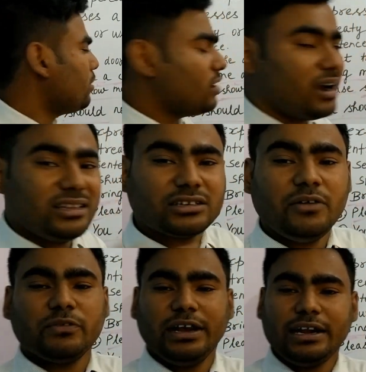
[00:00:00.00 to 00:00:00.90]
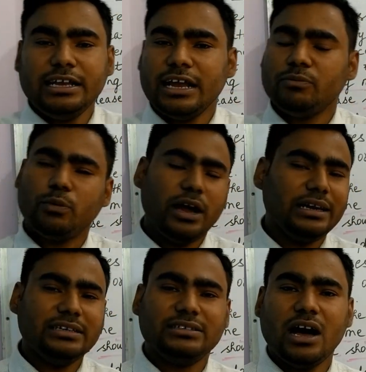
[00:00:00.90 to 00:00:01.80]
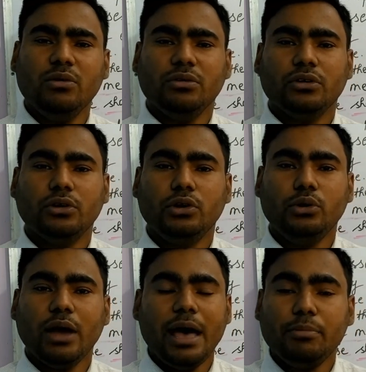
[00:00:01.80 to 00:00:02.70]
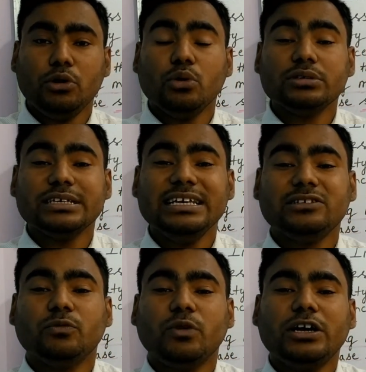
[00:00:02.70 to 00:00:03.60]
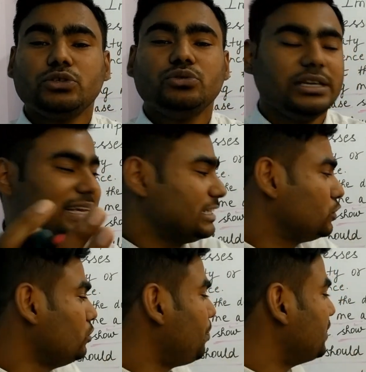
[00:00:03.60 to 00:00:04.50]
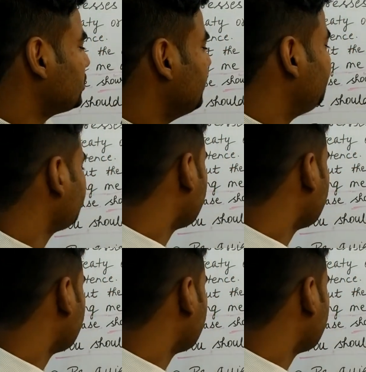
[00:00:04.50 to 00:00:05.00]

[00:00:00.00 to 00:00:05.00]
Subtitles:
are not completely and politely down. You have no sense what to the next to the person.